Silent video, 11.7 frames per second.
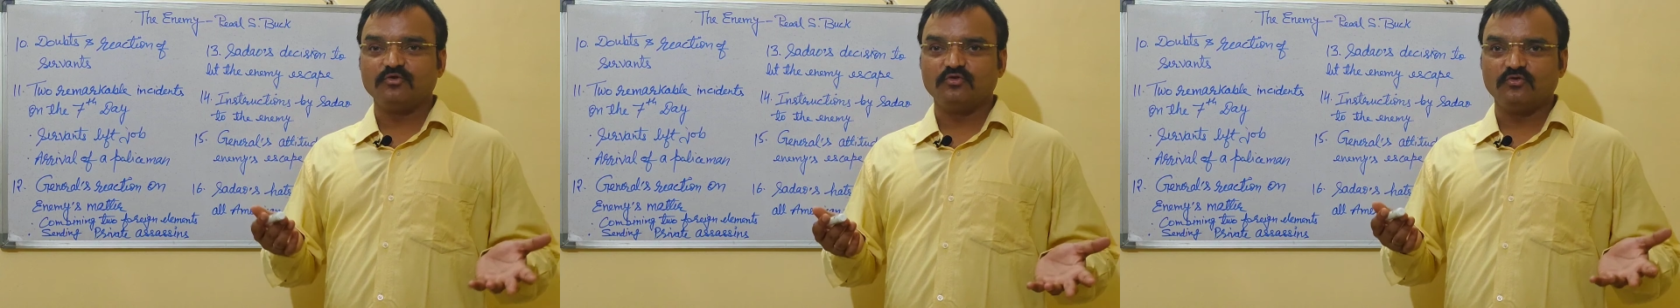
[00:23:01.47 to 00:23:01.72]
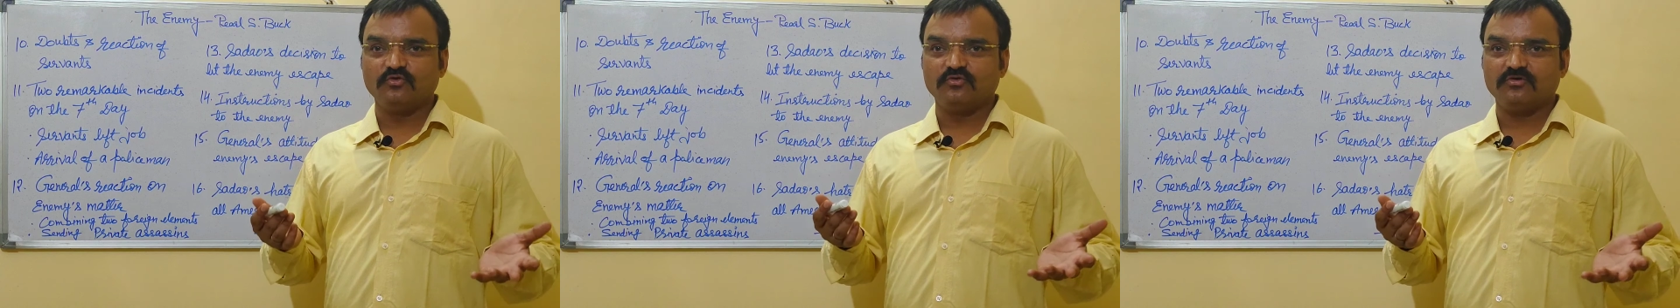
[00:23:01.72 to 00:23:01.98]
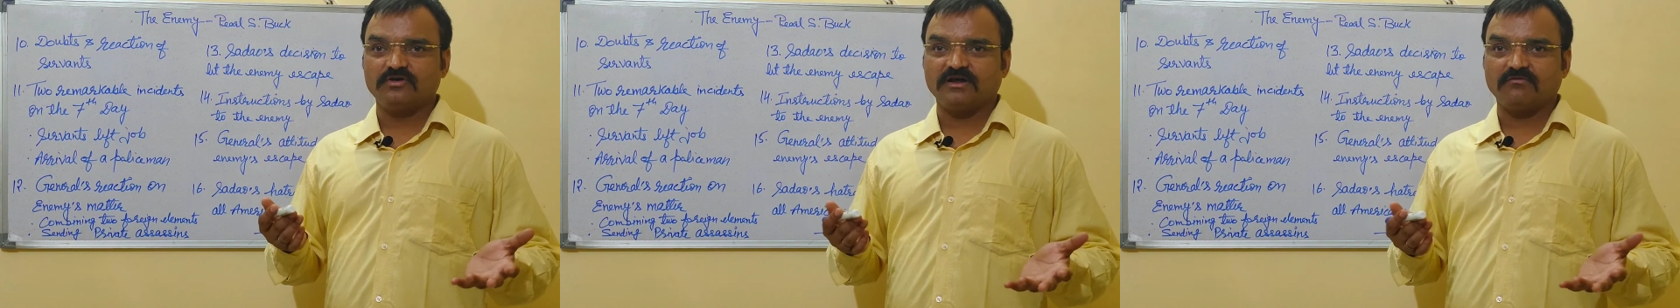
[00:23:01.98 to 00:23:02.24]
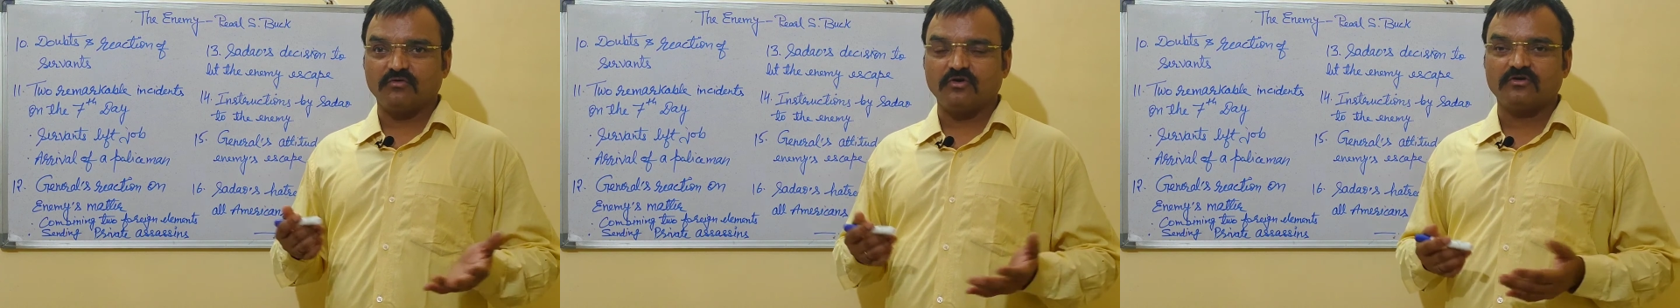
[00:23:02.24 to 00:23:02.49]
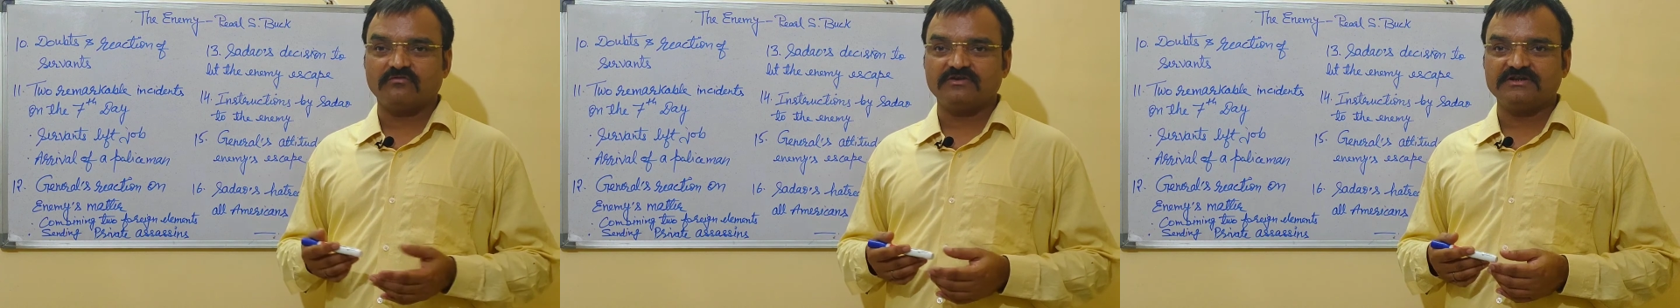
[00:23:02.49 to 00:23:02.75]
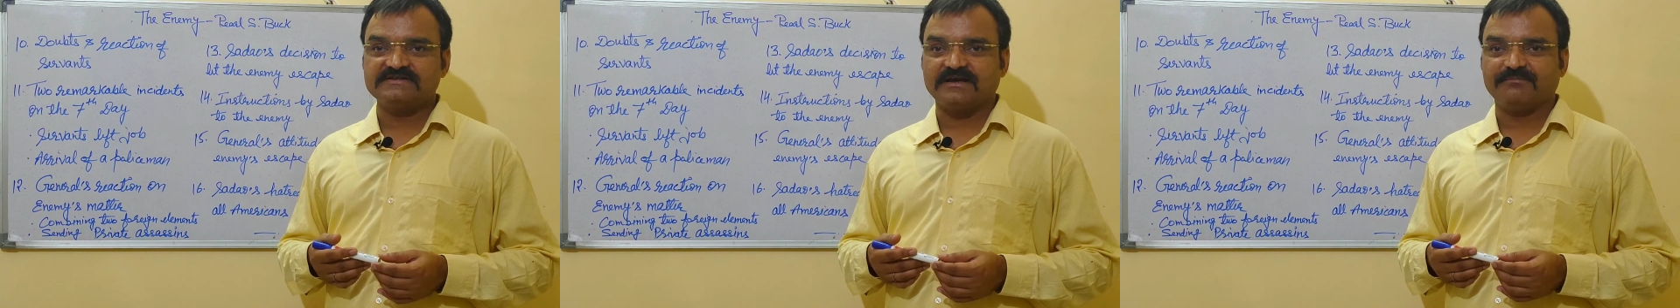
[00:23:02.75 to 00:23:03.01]
to the war
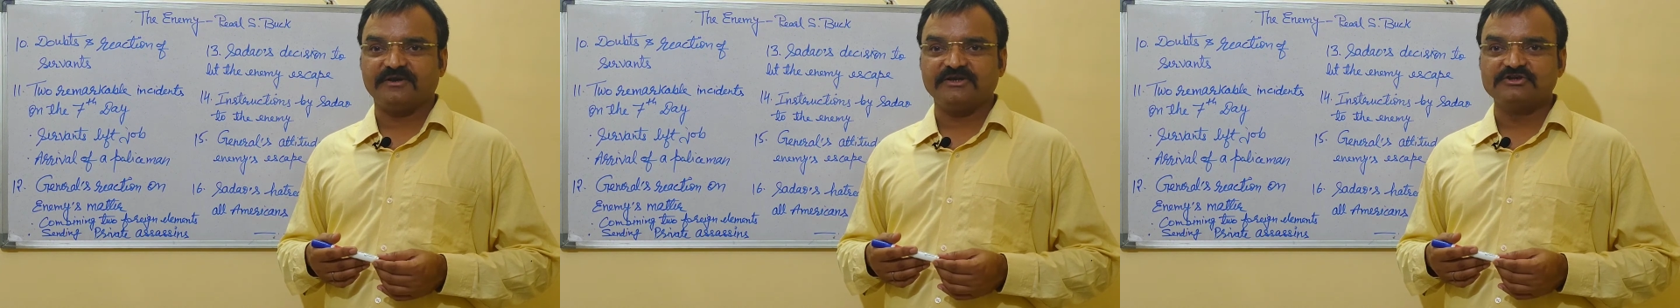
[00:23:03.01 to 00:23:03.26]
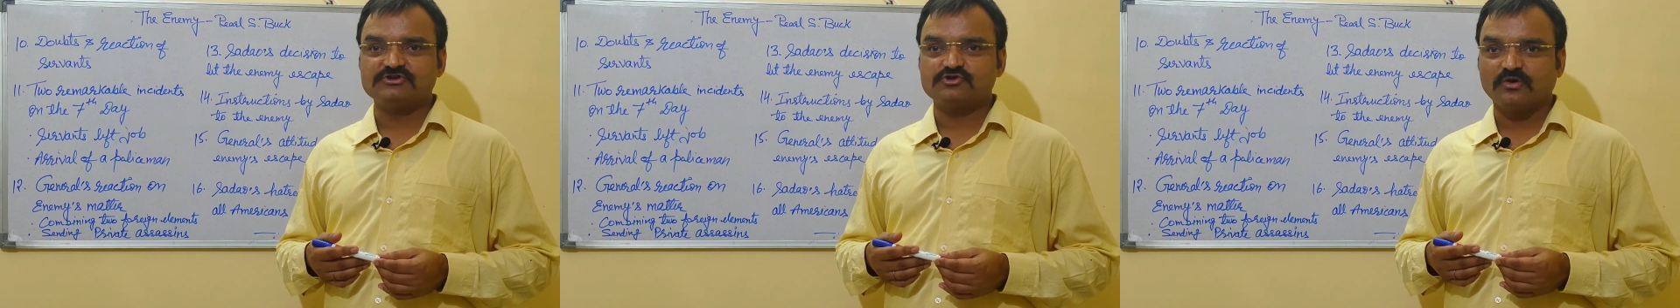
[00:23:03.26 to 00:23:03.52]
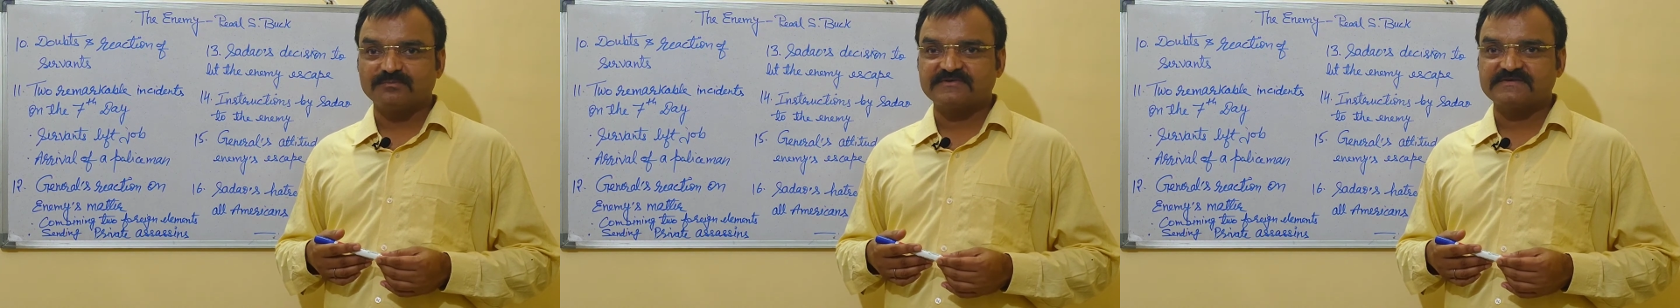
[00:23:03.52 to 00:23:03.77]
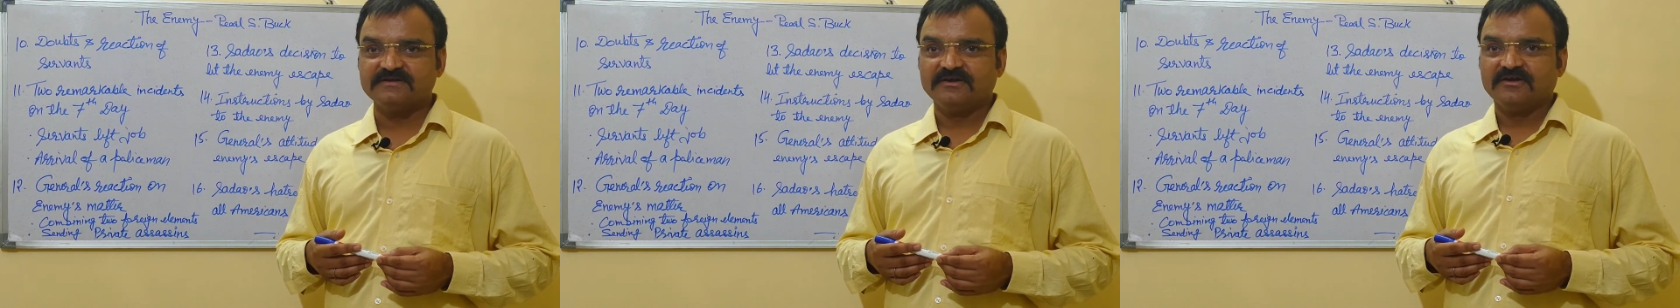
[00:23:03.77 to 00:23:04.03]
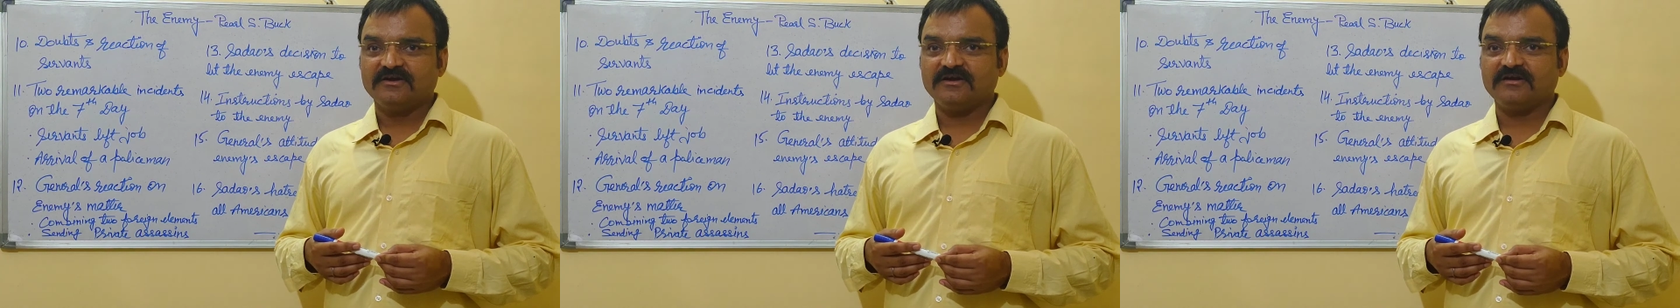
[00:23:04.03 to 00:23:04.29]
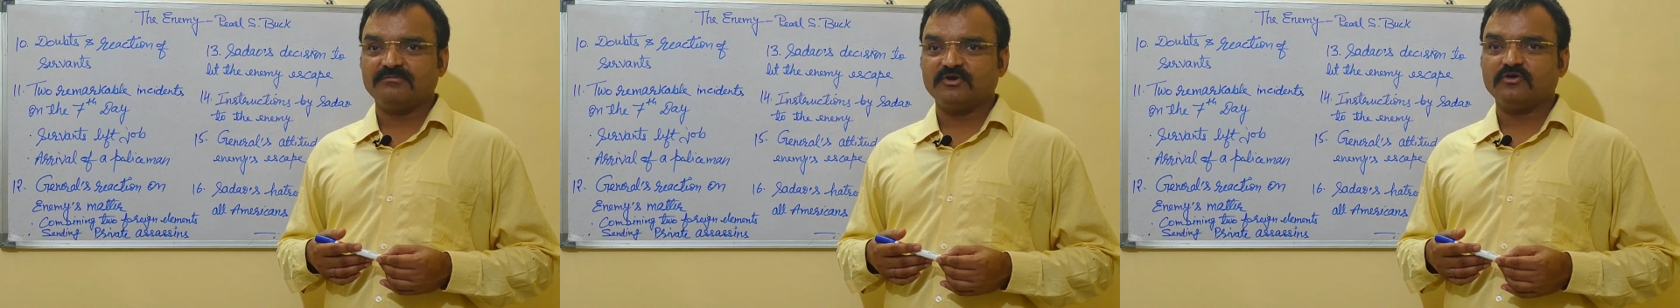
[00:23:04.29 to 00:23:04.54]
with Japanese troops
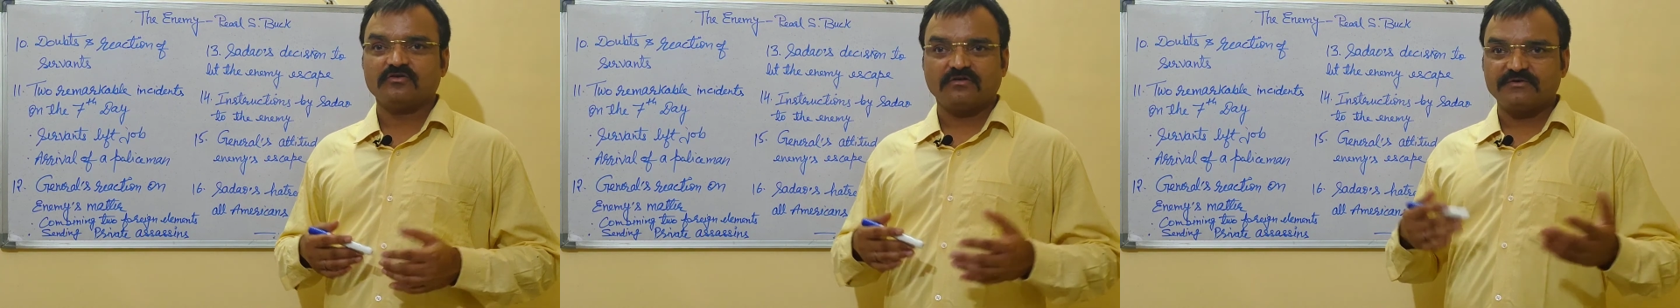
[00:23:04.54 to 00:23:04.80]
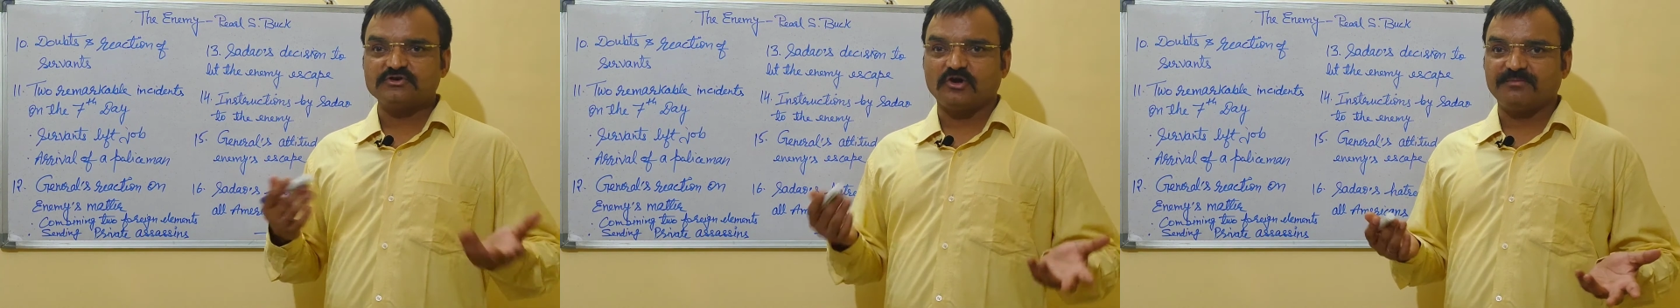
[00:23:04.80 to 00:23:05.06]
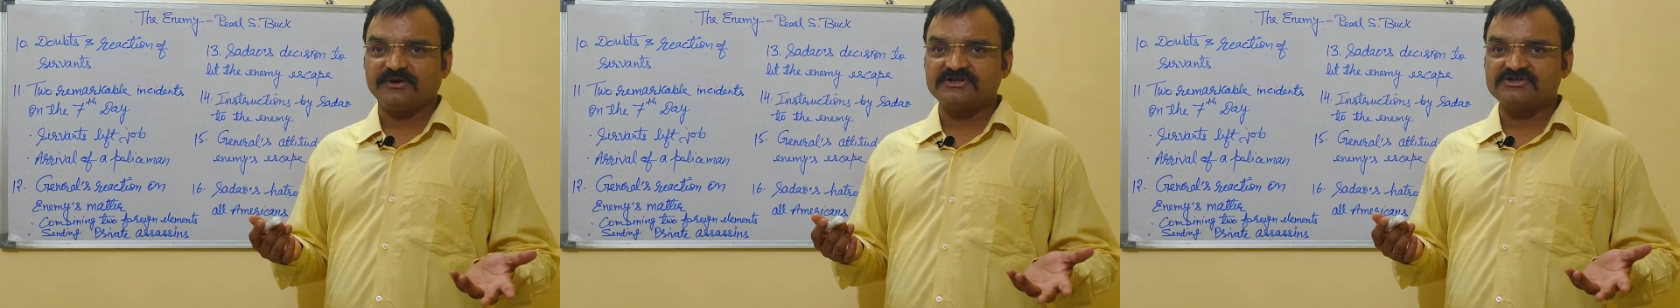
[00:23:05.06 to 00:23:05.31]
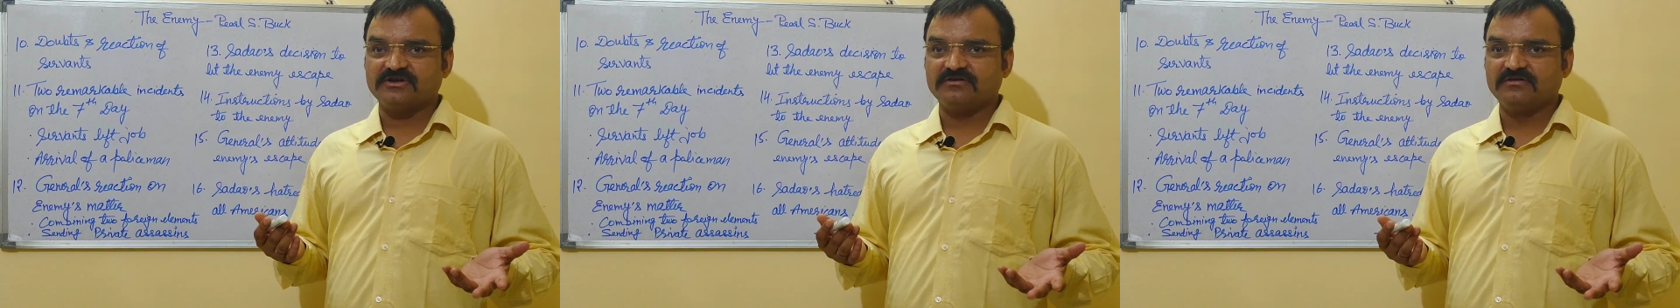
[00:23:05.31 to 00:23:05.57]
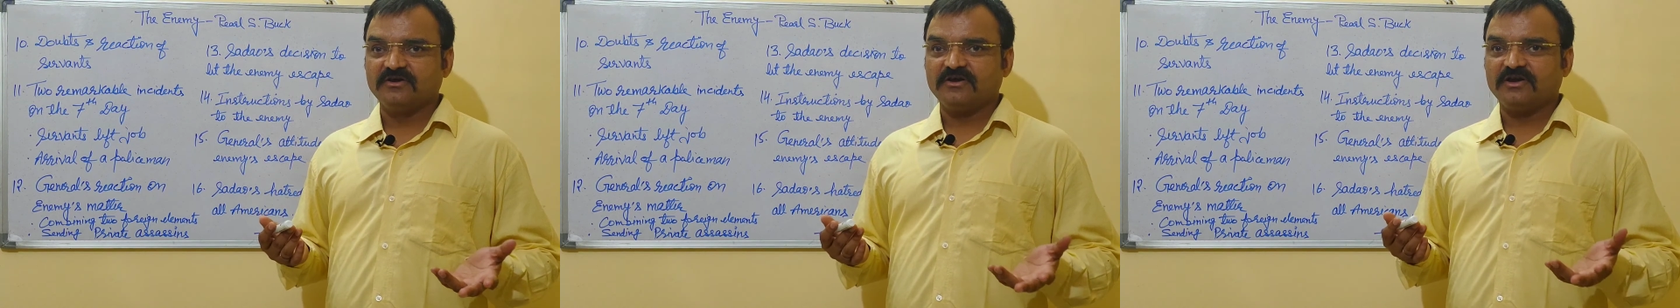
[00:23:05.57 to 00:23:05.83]
because of his operation.